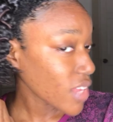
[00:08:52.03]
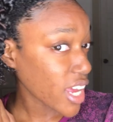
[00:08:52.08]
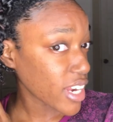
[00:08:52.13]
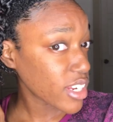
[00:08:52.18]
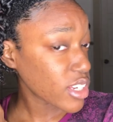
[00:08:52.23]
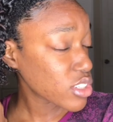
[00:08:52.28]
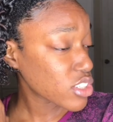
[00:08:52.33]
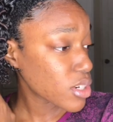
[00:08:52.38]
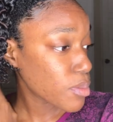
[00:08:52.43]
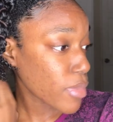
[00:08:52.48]
And
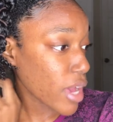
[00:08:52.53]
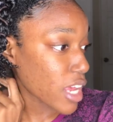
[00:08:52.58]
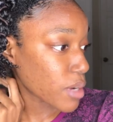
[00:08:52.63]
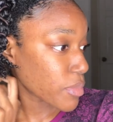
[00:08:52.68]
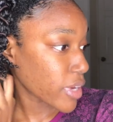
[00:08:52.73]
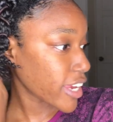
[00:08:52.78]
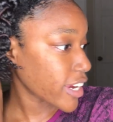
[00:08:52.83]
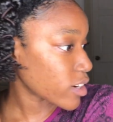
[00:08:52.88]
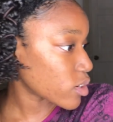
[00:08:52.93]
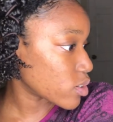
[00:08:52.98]
I usually band
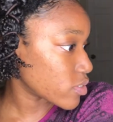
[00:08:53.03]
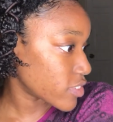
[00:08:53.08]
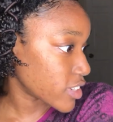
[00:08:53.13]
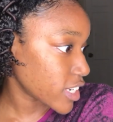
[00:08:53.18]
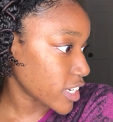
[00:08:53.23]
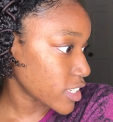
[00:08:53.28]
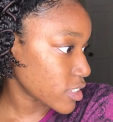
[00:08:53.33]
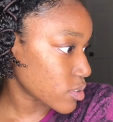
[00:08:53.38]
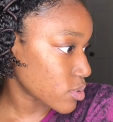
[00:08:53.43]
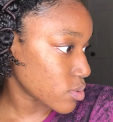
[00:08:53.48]
my hair
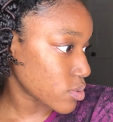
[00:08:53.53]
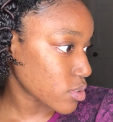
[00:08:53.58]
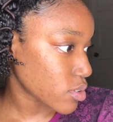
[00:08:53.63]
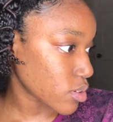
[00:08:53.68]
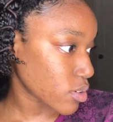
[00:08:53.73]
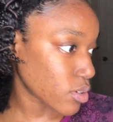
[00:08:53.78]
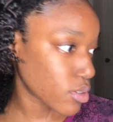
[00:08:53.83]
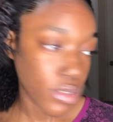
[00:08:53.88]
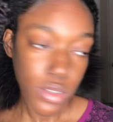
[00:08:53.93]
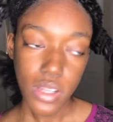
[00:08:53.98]
overnight too, so...